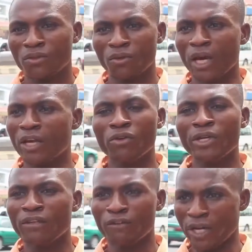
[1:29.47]
So I
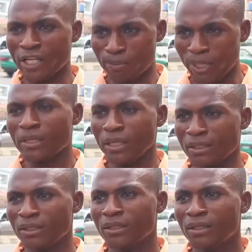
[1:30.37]
don't even expect
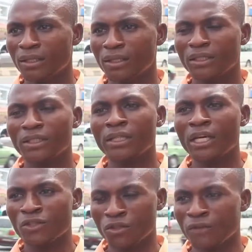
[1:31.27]
that
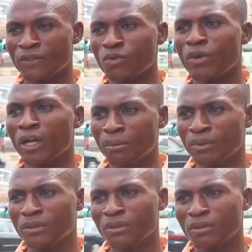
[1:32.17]
such of thing will
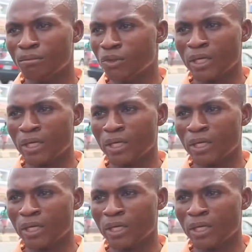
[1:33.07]
happen,